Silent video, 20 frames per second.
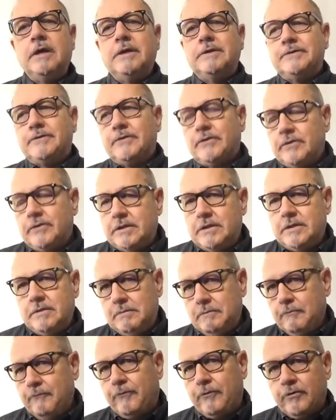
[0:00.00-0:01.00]
So
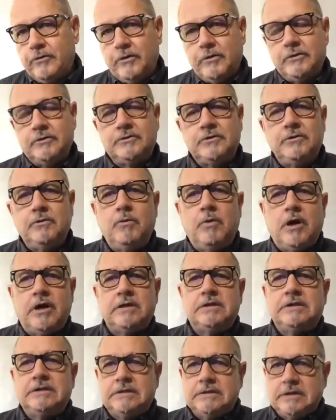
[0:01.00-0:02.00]
for those who
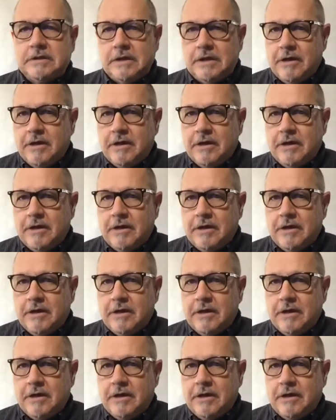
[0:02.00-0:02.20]
want to